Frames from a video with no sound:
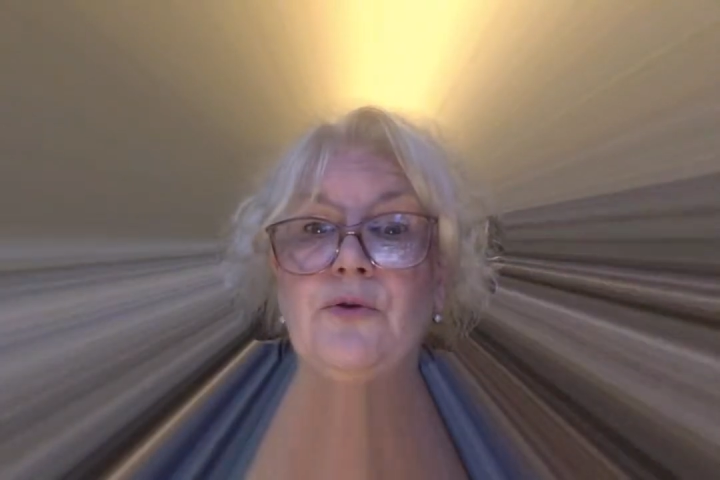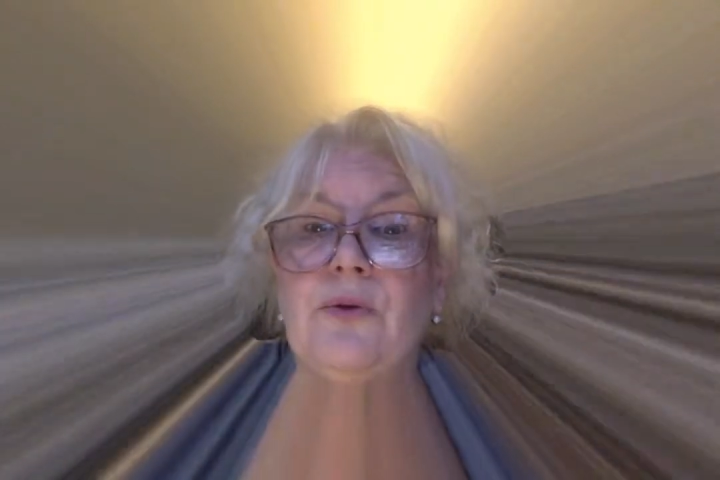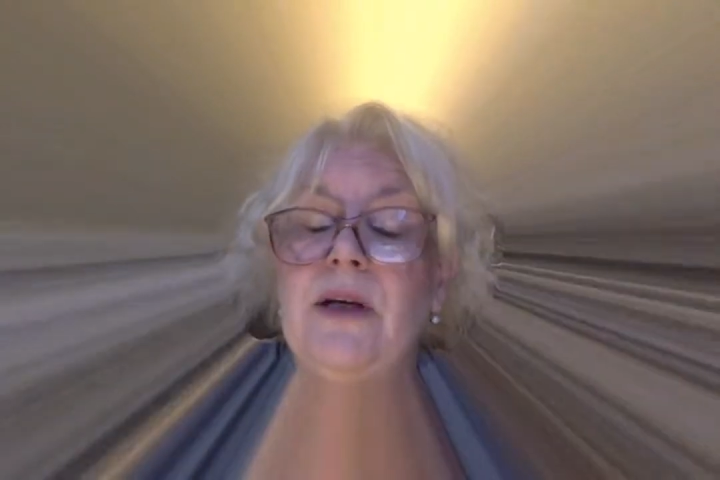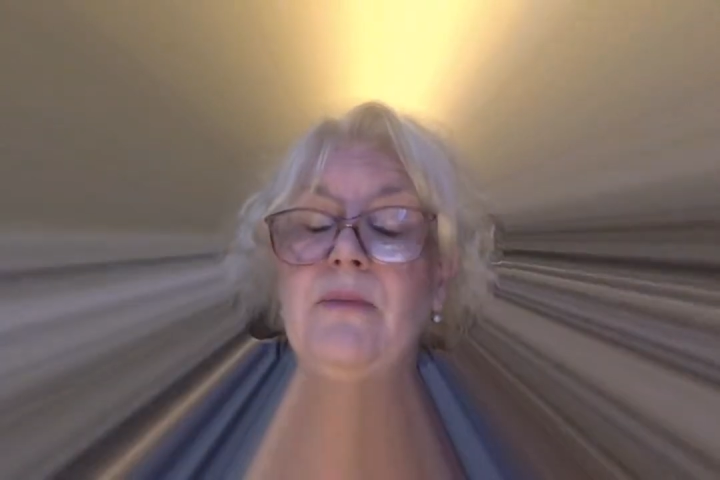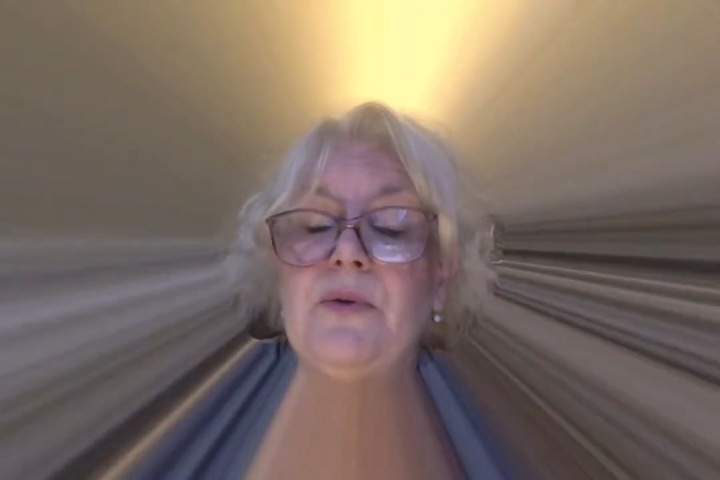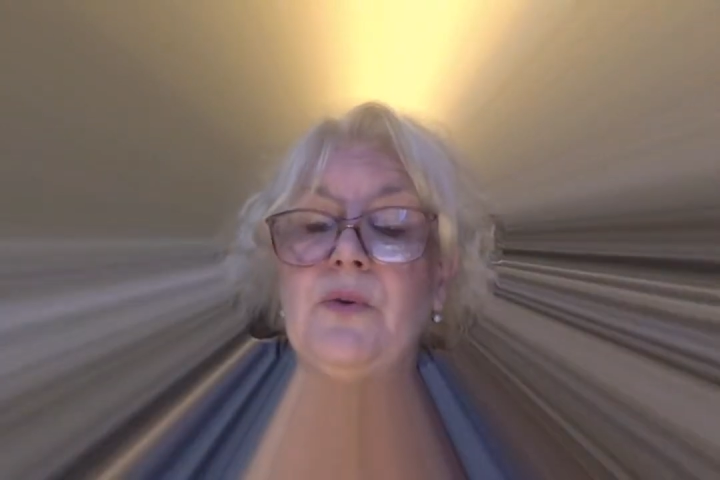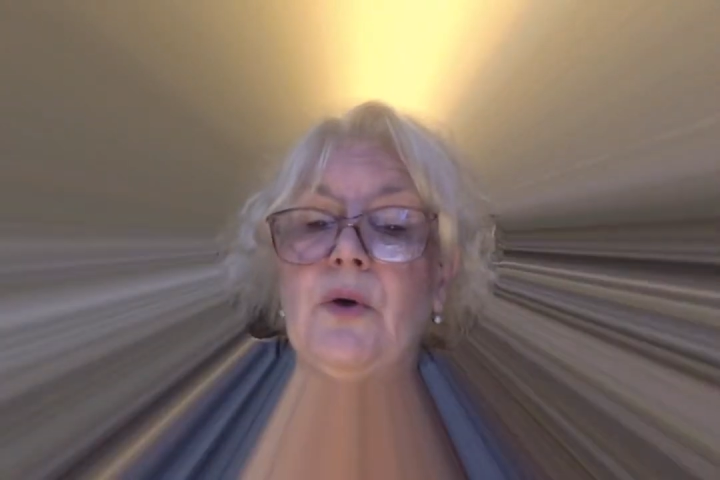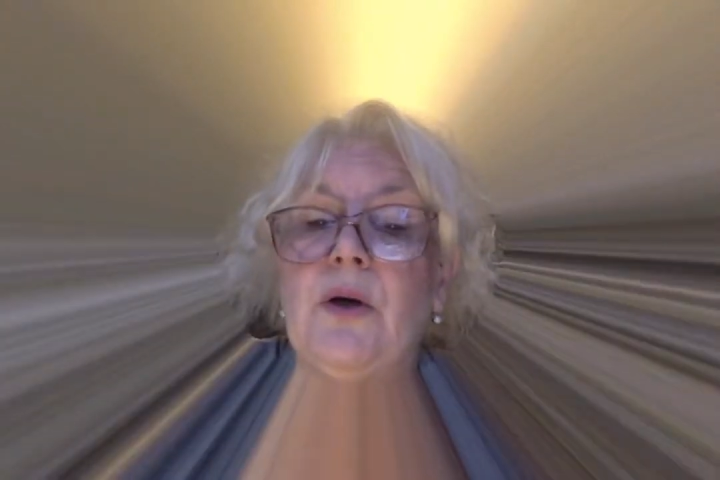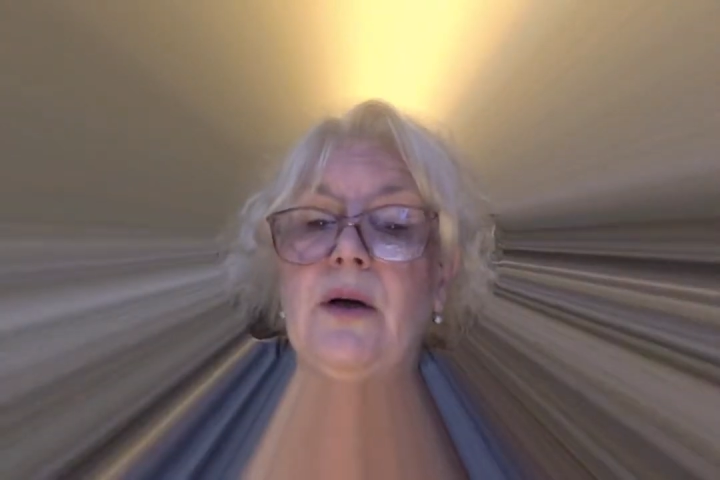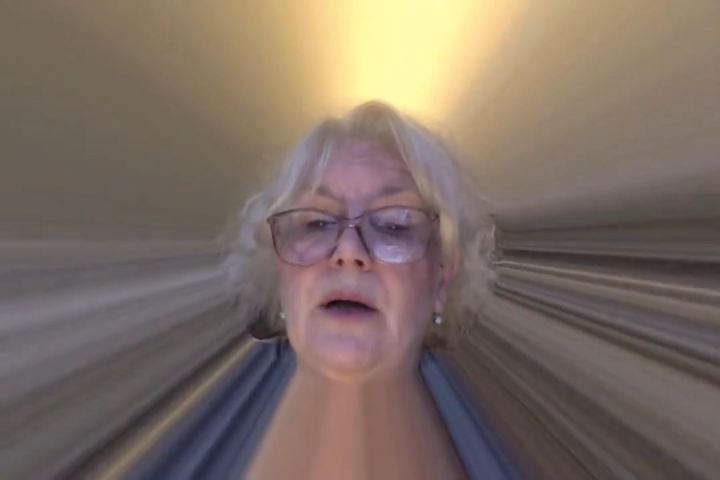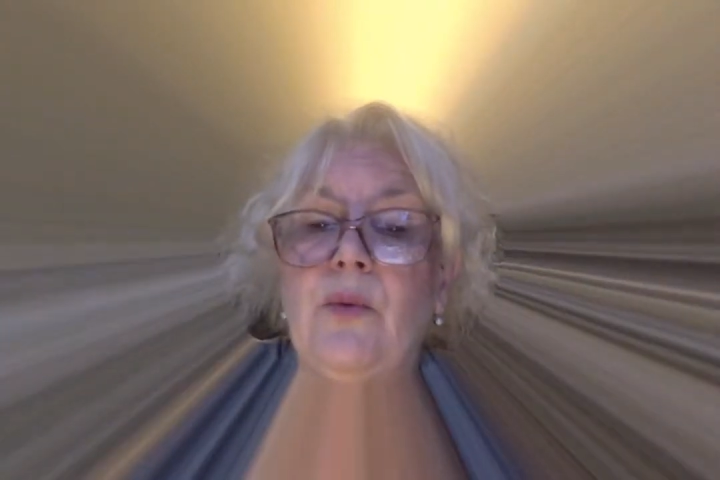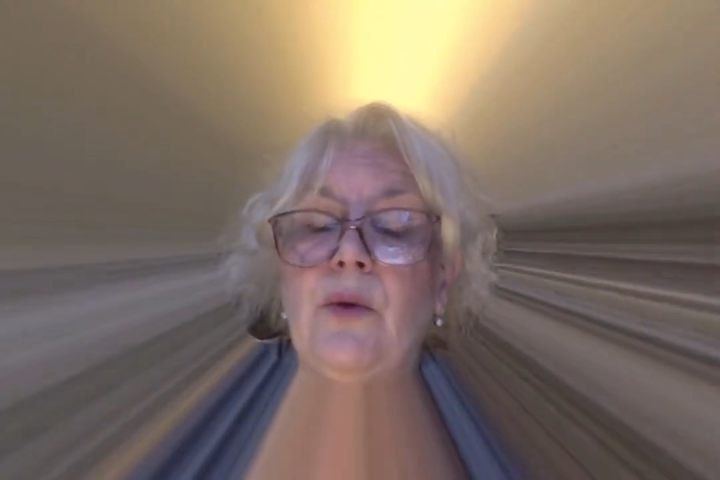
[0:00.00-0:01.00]
dreams
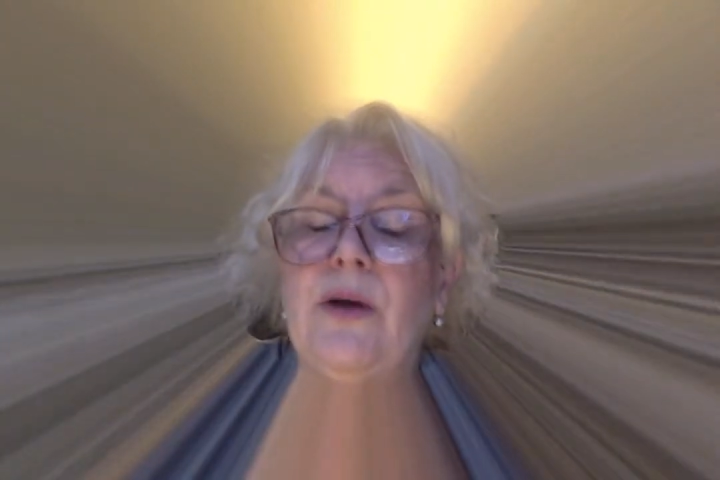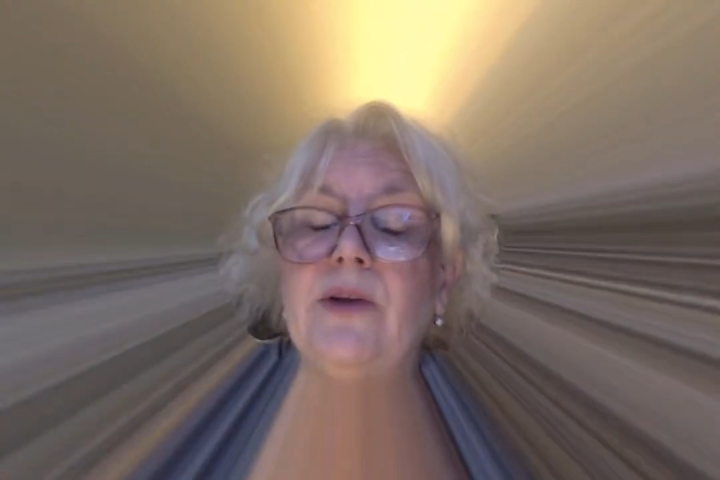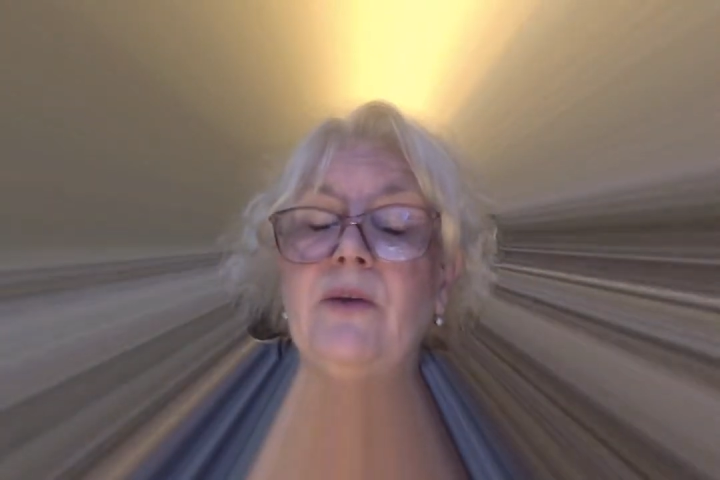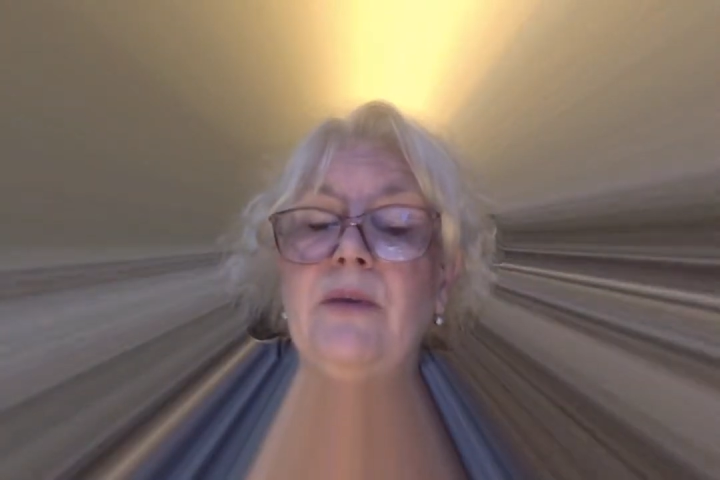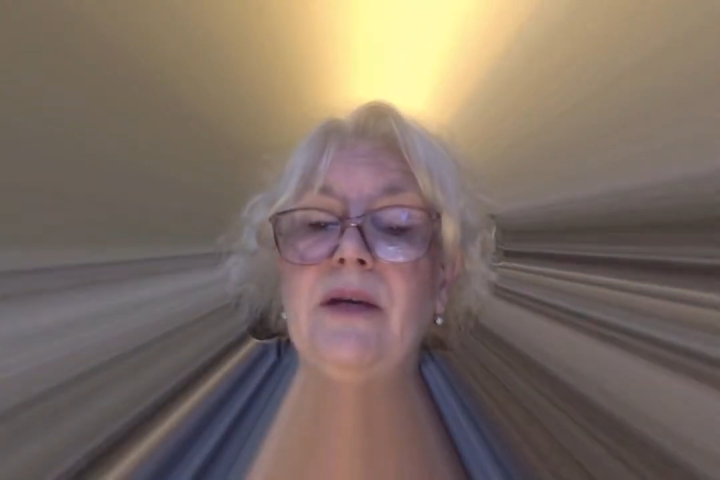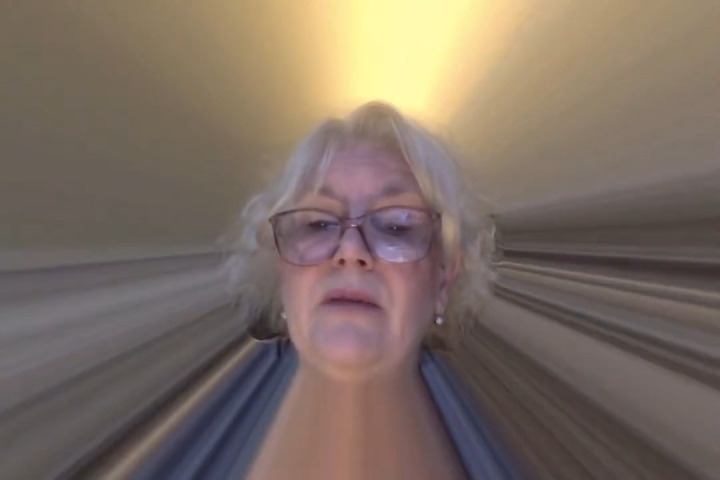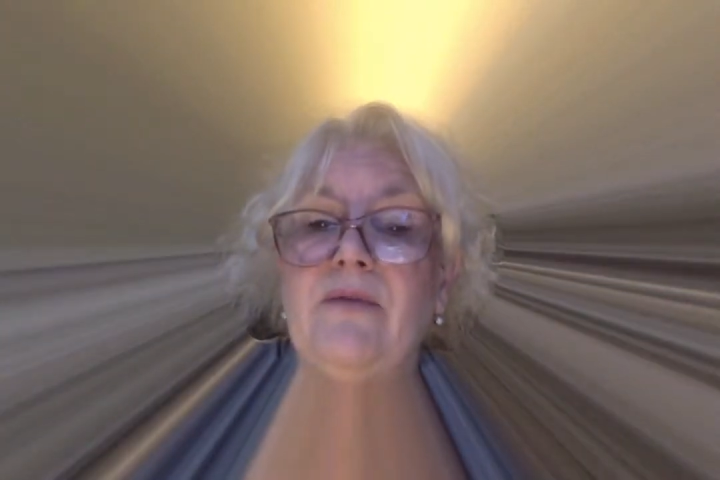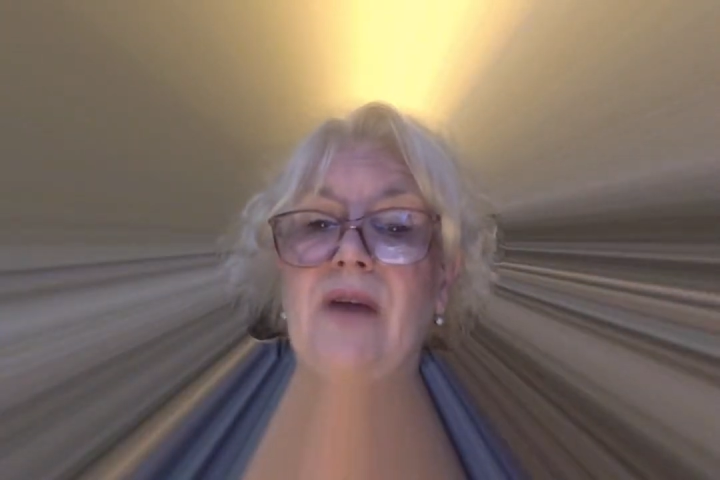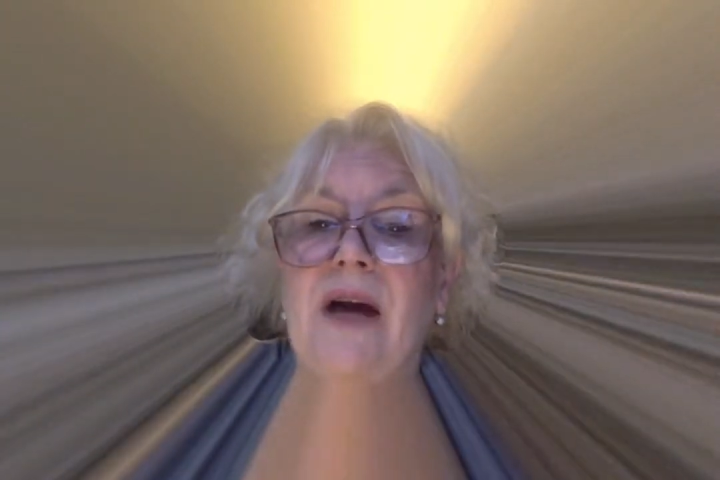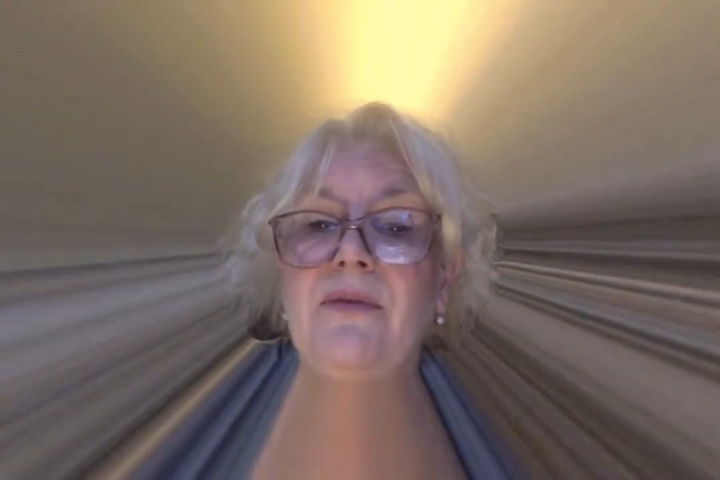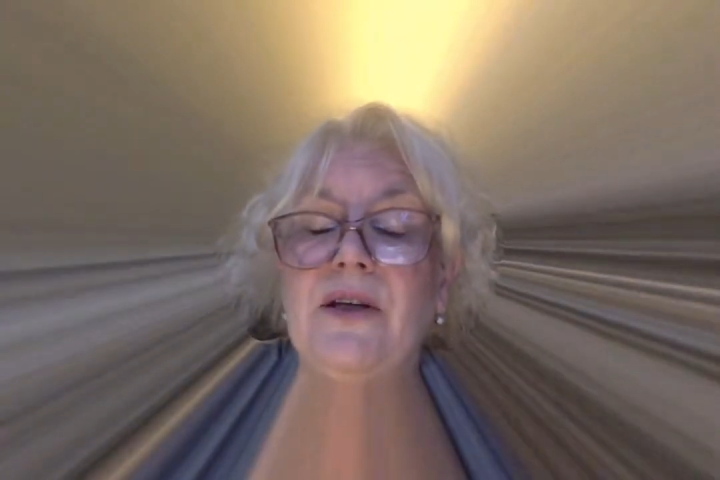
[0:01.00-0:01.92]
were and where you'll be in 5